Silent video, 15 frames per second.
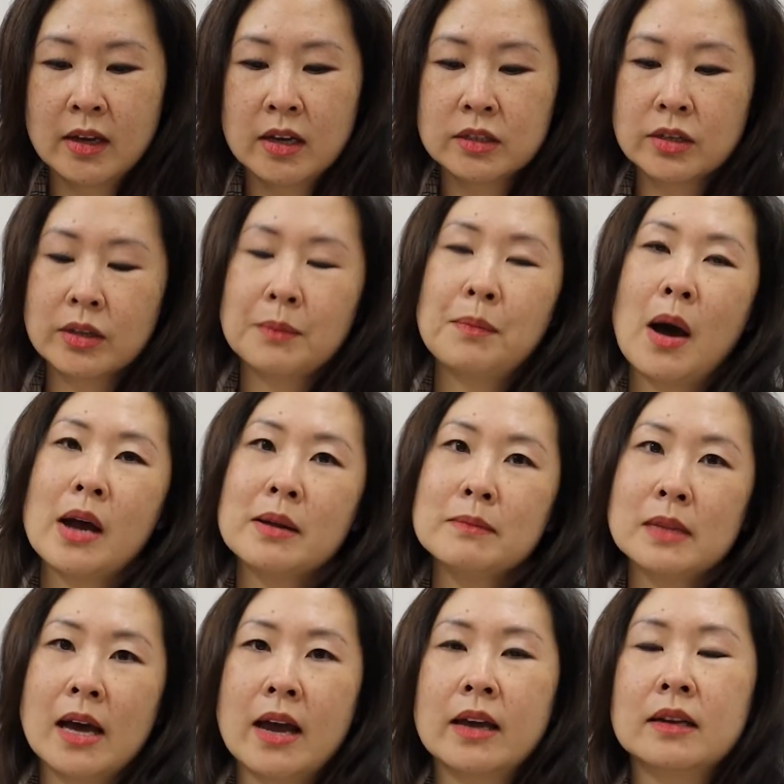So the
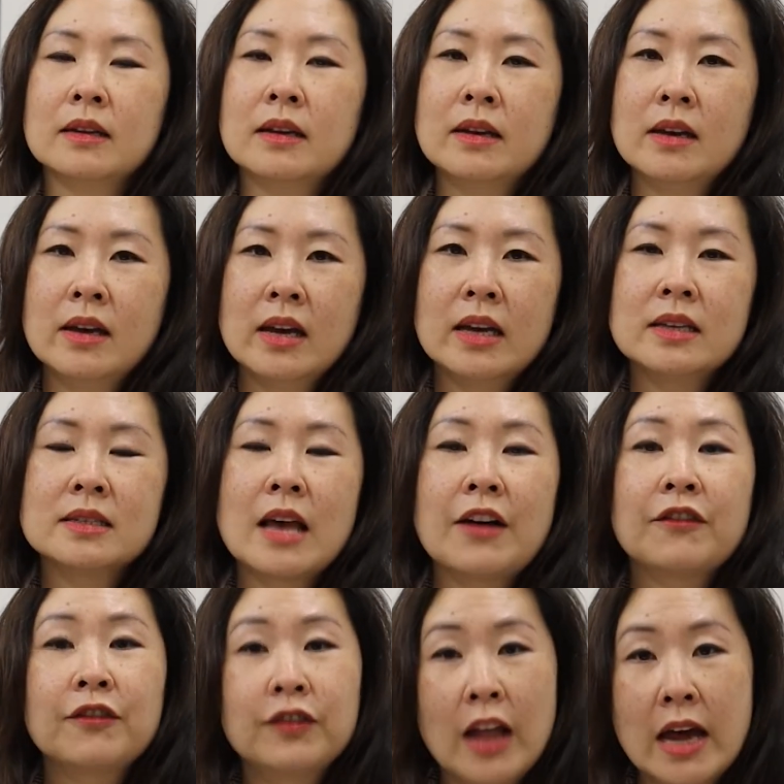bottom line is
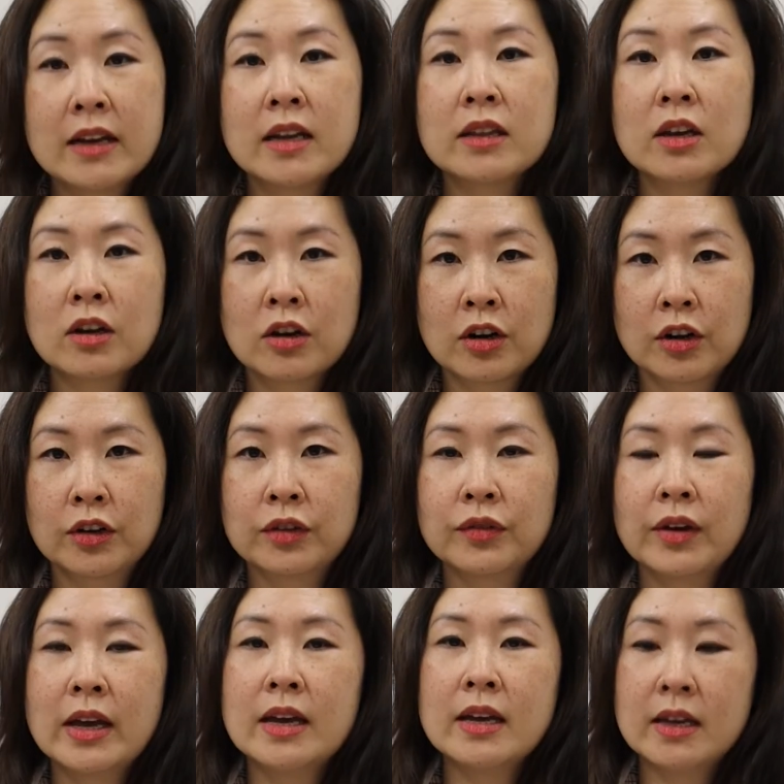that flattening the
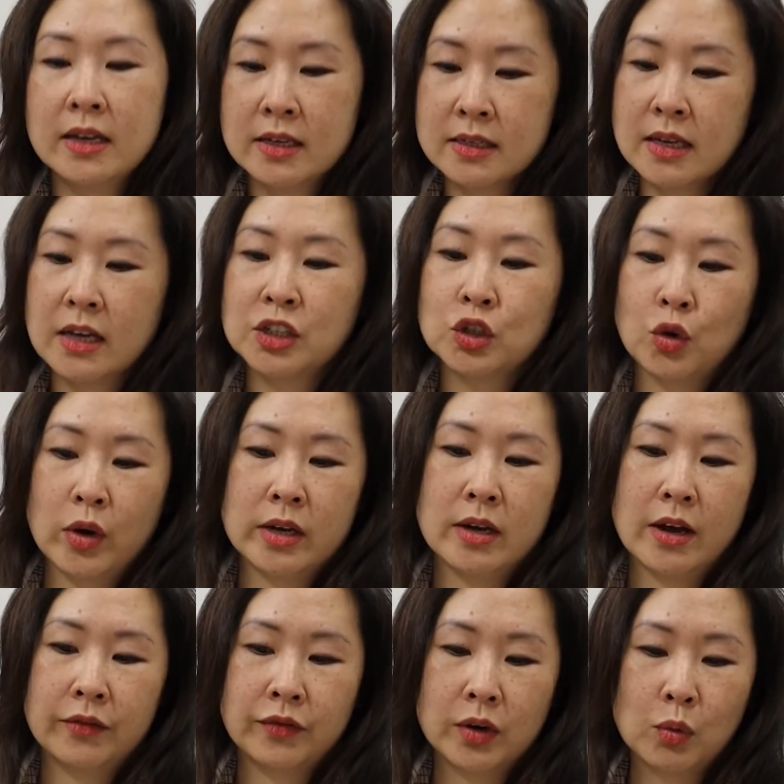curve is a joint
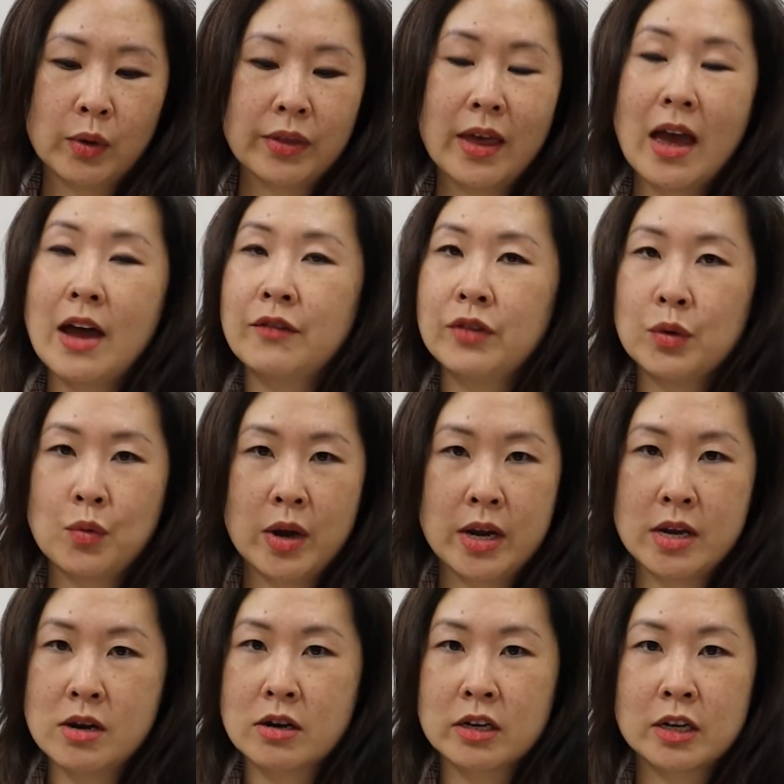effort with everyone
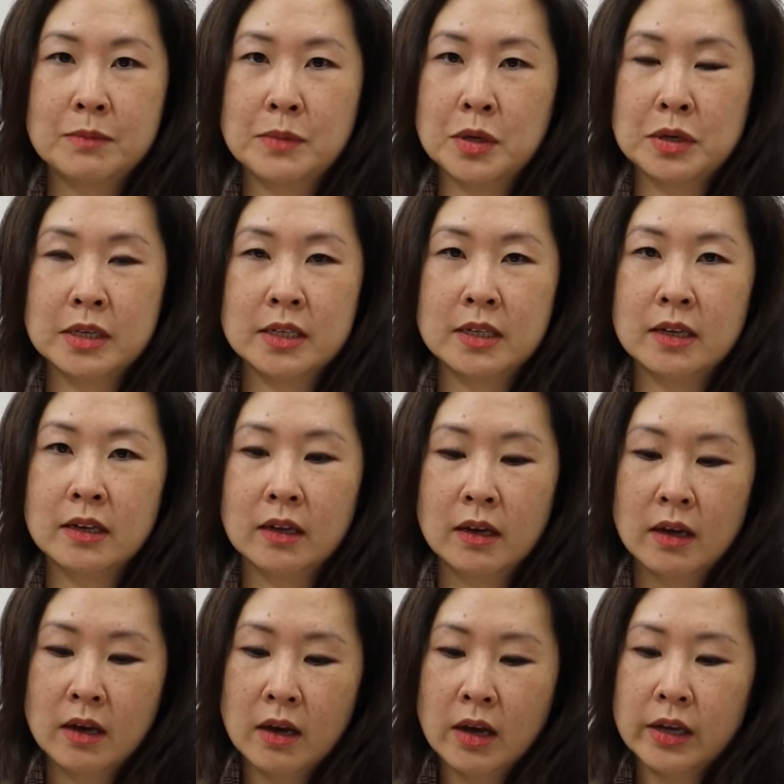in our community.
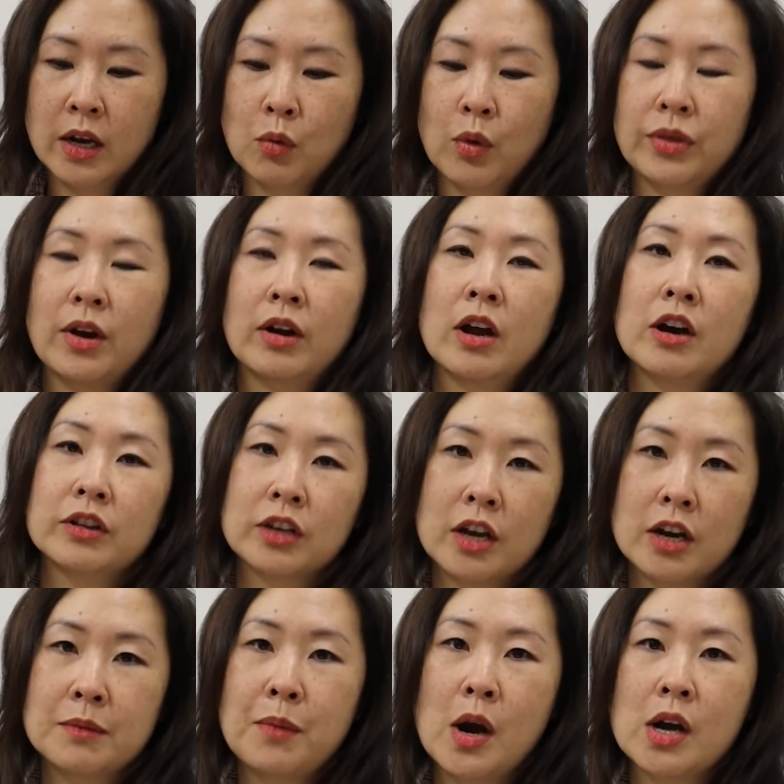With our
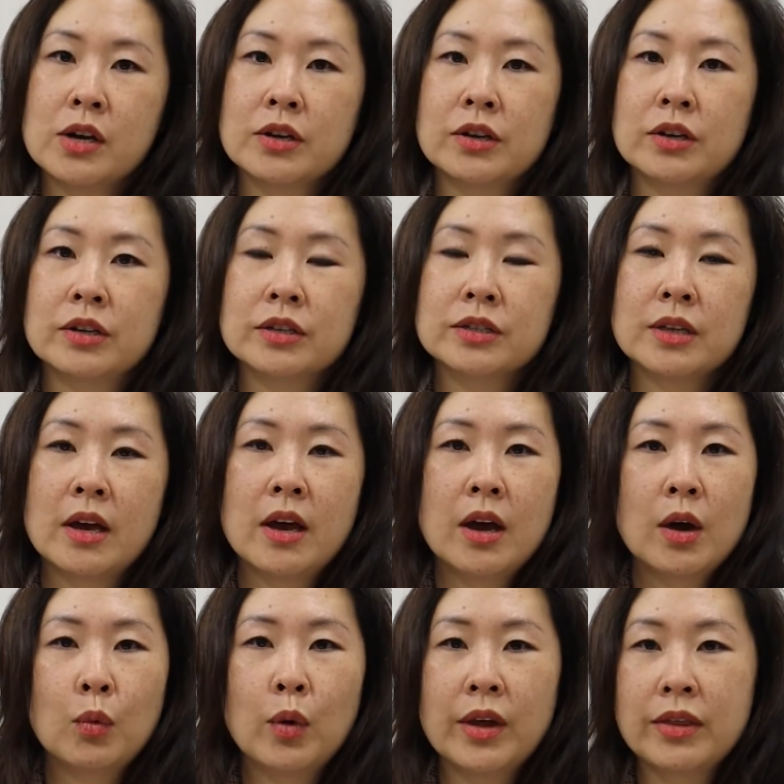healthcare partners,
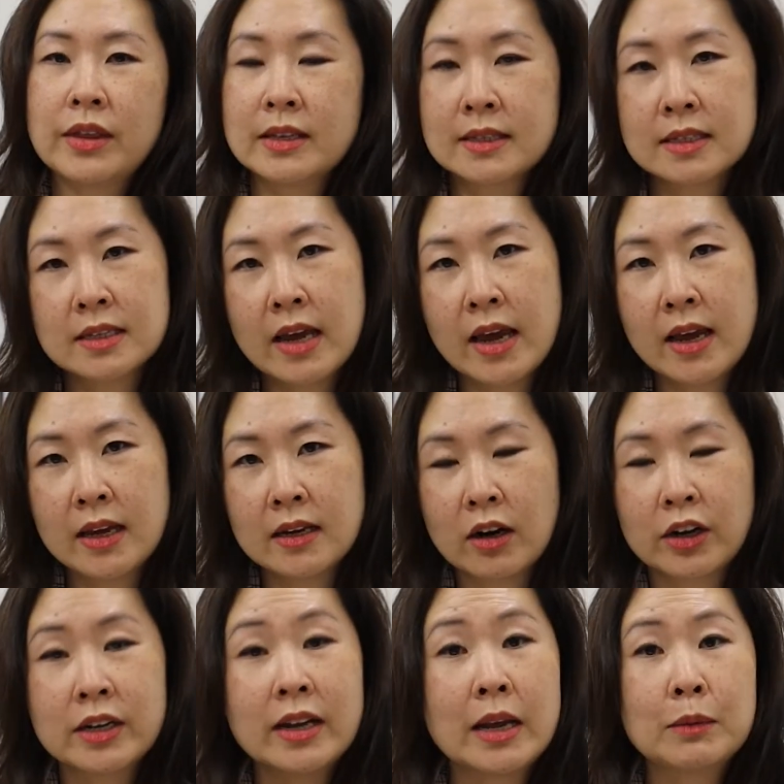with the state,
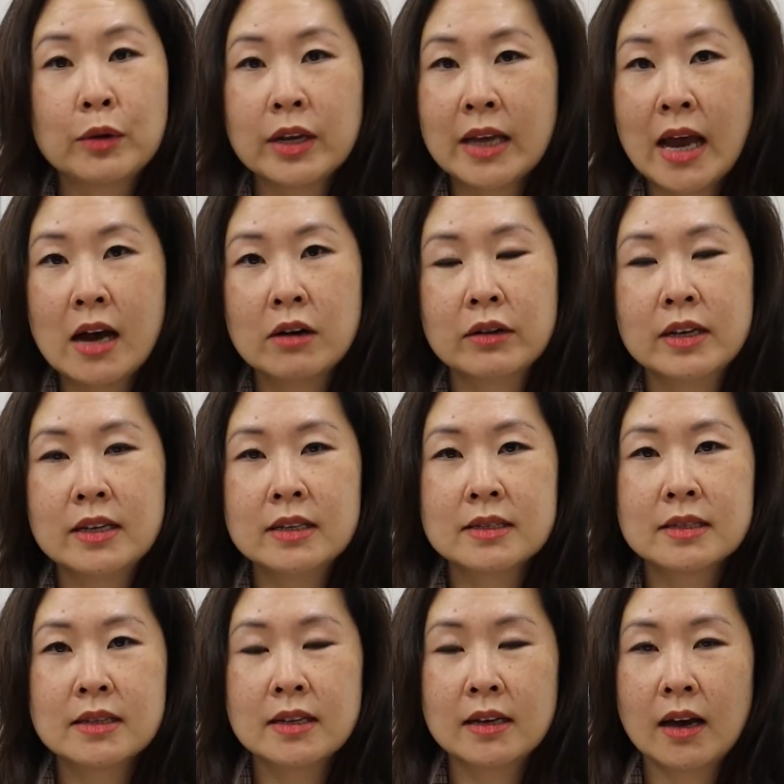our neighboring
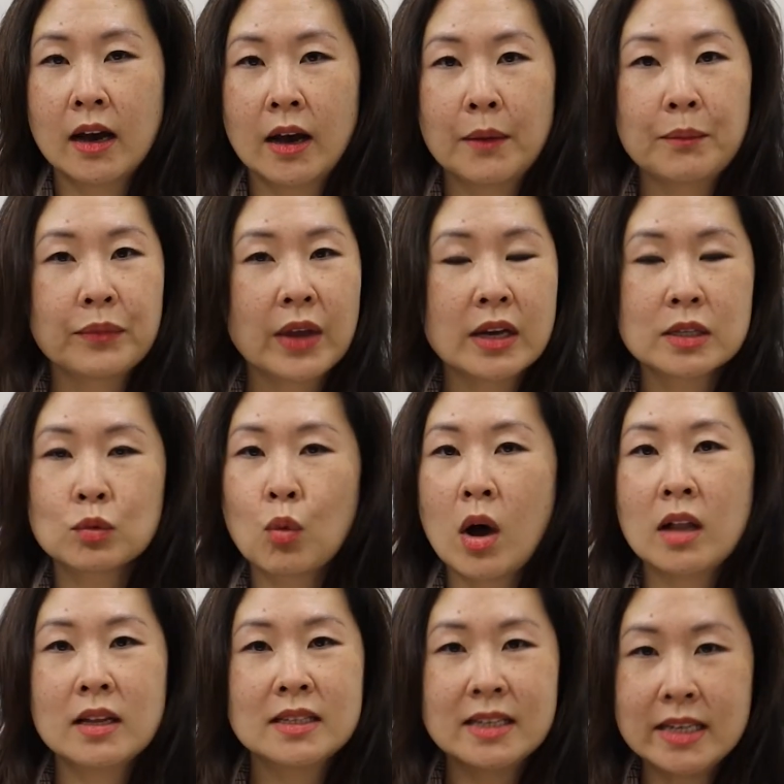counties, as
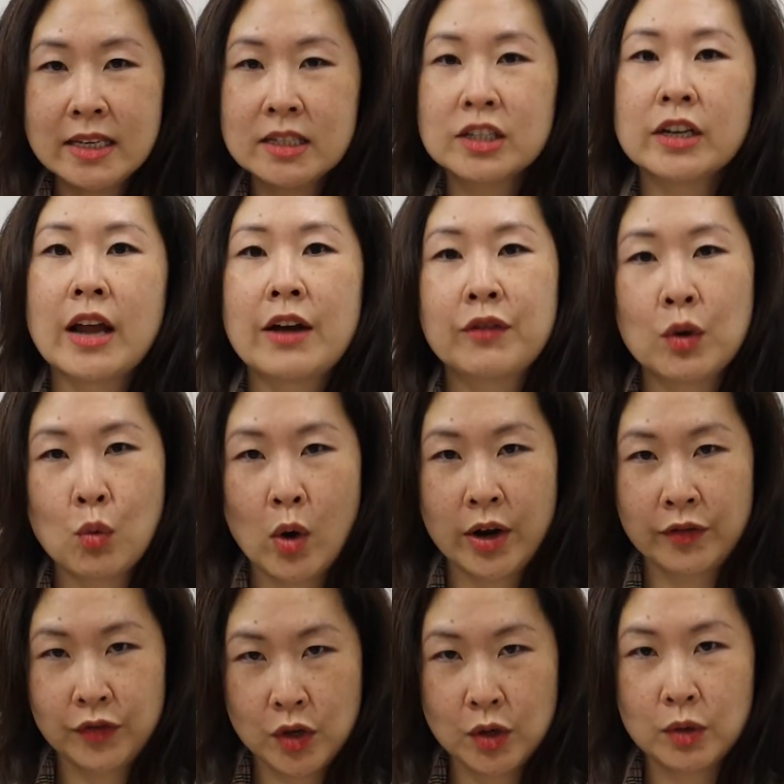well as each and every one
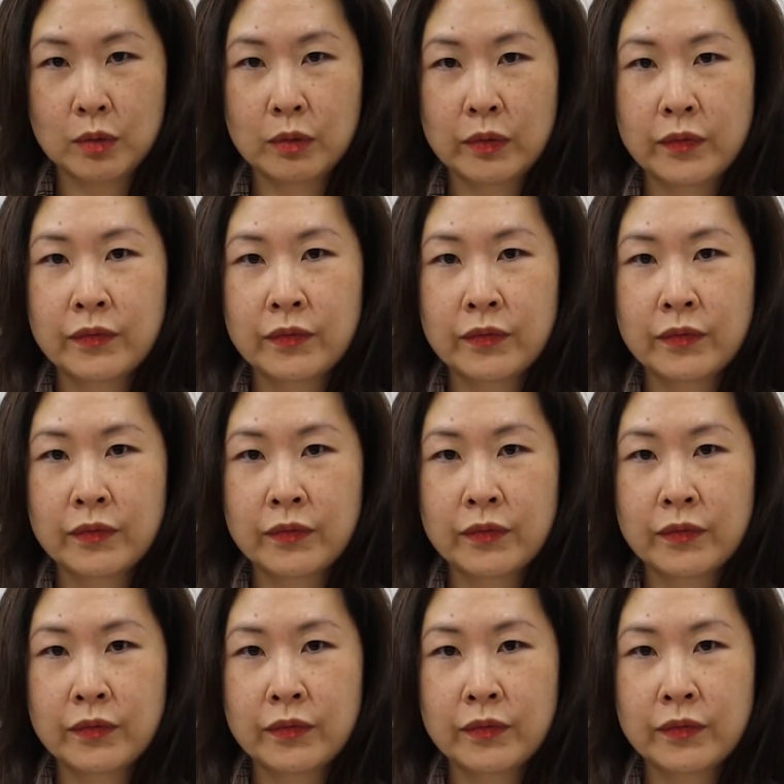of you.